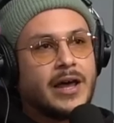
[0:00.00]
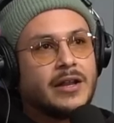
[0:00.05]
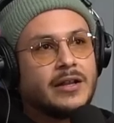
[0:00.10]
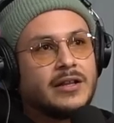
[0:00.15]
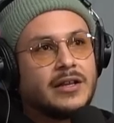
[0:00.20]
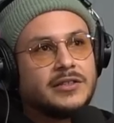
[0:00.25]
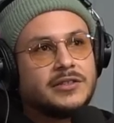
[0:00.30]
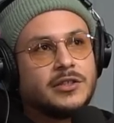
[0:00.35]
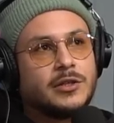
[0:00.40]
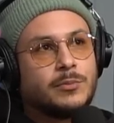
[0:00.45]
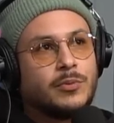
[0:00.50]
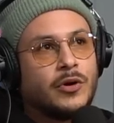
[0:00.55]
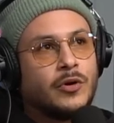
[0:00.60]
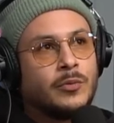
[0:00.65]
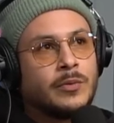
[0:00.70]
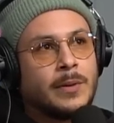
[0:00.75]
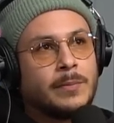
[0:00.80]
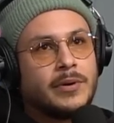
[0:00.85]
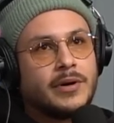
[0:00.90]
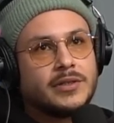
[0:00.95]
And like, to the point where
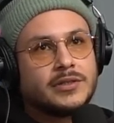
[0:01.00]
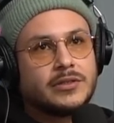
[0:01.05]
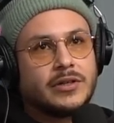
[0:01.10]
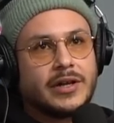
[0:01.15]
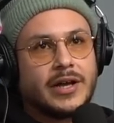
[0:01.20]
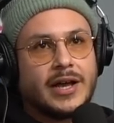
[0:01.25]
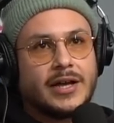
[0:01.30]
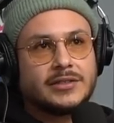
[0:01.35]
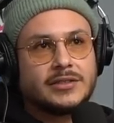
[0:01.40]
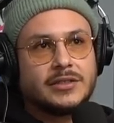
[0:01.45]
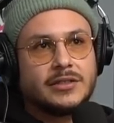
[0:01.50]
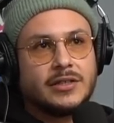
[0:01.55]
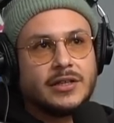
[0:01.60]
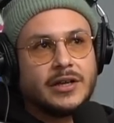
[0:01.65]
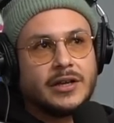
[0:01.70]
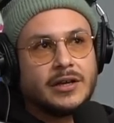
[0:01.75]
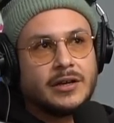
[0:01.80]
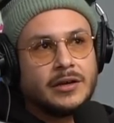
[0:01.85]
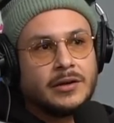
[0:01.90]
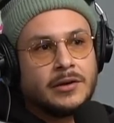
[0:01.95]
my parents started asking like